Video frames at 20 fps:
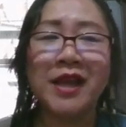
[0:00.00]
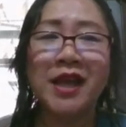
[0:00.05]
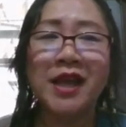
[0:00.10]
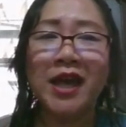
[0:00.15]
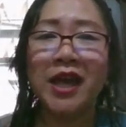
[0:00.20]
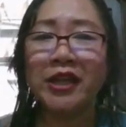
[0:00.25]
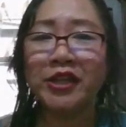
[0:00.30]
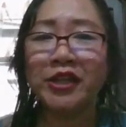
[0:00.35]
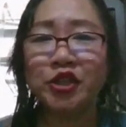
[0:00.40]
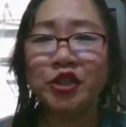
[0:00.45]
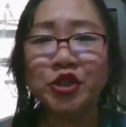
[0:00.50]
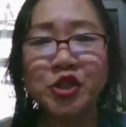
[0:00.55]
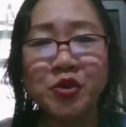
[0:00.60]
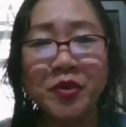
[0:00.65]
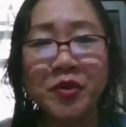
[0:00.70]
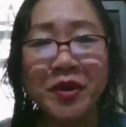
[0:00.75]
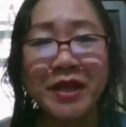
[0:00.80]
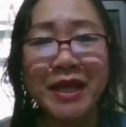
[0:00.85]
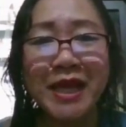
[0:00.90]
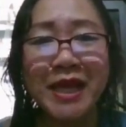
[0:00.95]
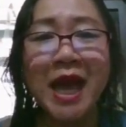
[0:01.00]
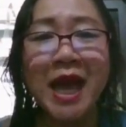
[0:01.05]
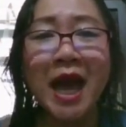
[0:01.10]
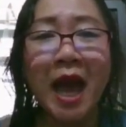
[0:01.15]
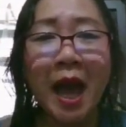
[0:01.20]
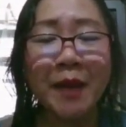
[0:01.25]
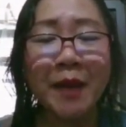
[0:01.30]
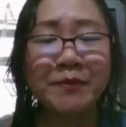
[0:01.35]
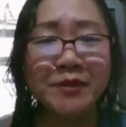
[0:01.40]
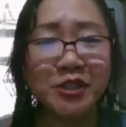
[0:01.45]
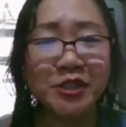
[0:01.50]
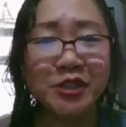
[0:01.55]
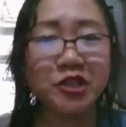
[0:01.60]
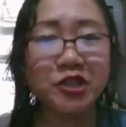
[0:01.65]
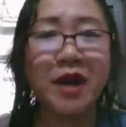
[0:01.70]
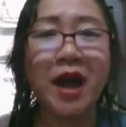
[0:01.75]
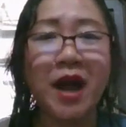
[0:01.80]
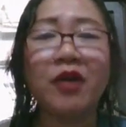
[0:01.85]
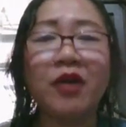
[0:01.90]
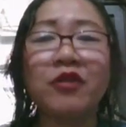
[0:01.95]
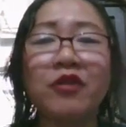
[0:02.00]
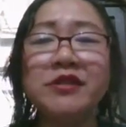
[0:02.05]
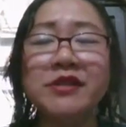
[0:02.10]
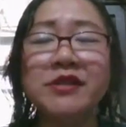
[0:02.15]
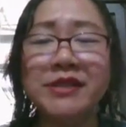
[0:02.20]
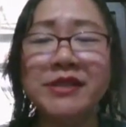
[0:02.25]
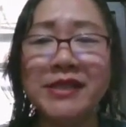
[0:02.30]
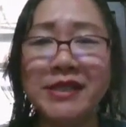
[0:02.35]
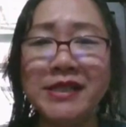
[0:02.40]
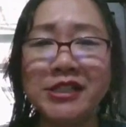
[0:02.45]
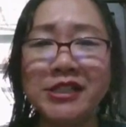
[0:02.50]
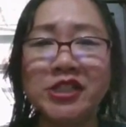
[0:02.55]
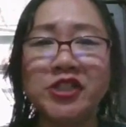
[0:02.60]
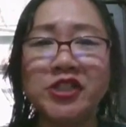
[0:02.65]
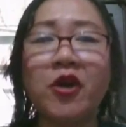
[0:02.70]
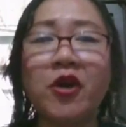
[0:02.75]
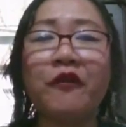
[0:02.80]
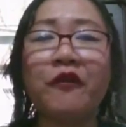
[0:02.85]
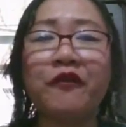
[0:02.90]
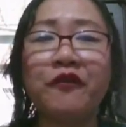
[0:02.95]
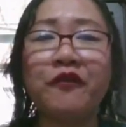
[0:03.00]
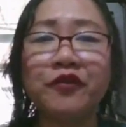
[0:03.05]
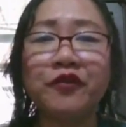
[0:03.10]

And usually, abstract consists of